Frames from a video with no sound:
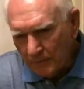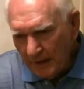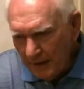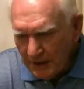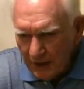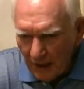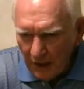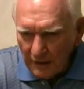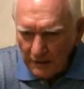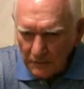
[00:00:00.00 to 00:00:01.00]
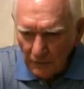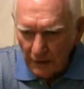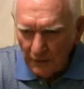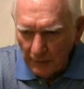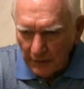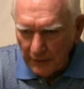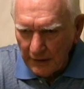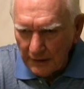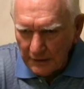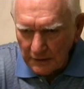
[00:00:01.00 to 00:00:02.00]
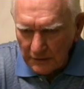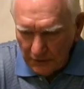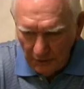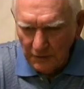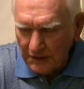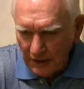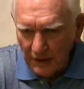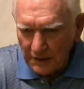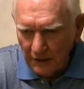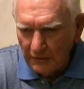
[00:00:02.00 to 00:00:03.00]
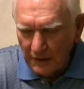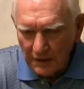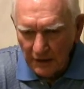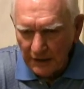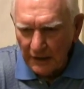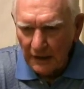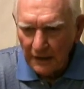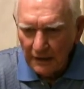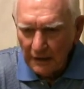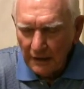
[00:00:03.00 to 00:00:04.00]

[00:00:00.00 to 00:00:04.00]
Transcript: And he shot one of the Marines through the chest. He eventually died.